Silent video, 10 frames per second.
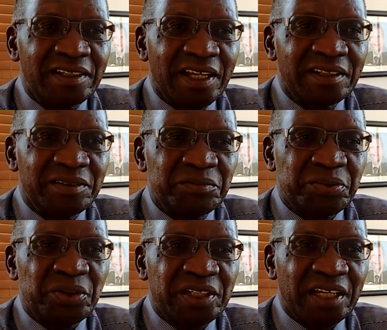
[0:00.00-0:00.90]

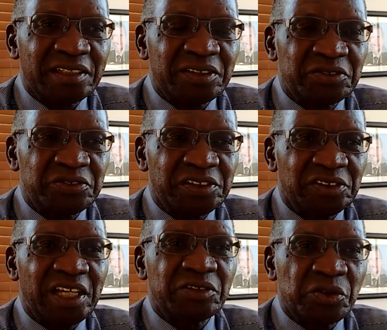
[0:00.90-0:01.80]

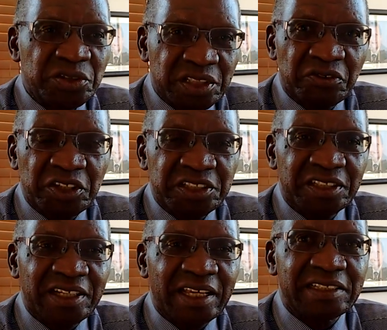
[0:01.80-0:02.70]
non-productive,
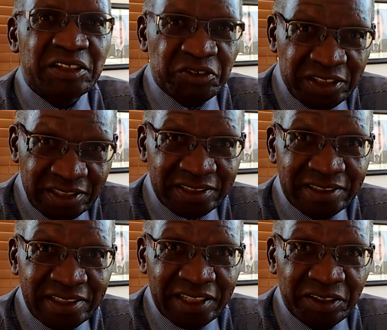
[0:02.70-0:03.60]
non-conservation activities
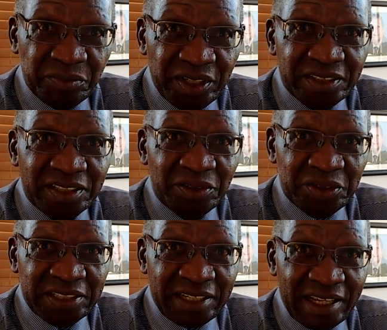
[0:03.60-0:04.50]
taking place in
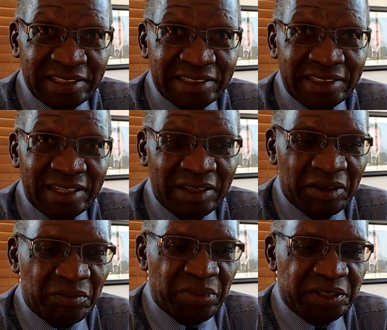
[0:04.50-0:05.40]
those areas.
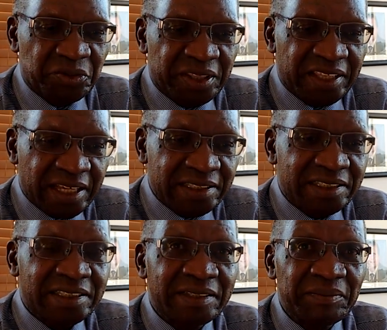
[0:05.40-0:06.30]
But with
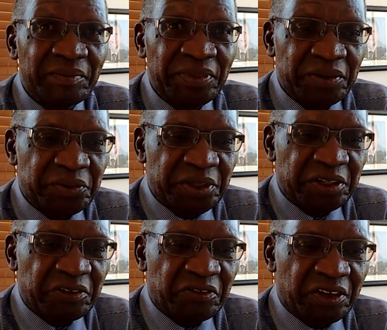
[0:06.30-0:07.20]
us,
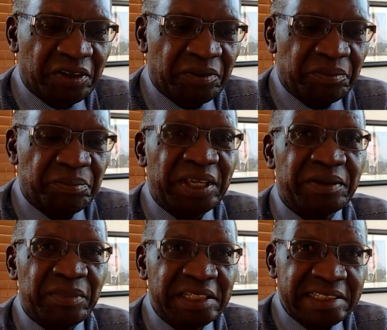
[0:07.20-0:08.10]
we
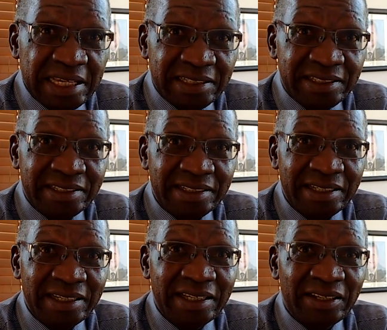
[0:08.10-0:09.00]
have maintained
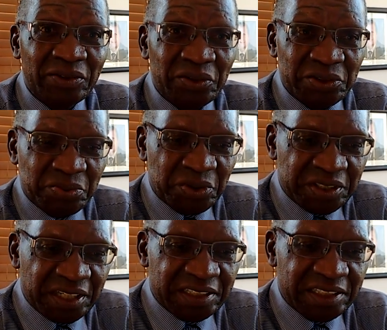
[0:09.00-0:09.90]
those
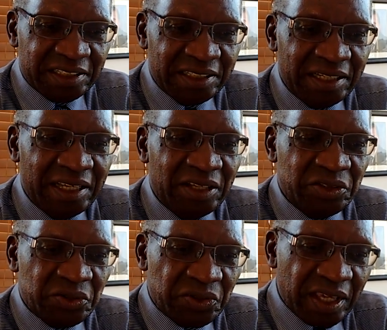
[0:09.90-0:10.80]
protection.
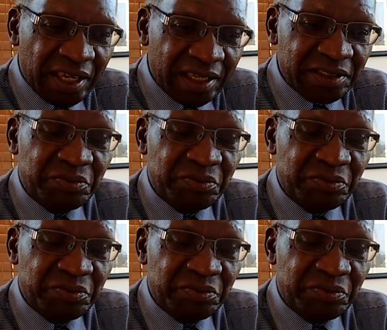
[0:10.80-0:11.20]
So there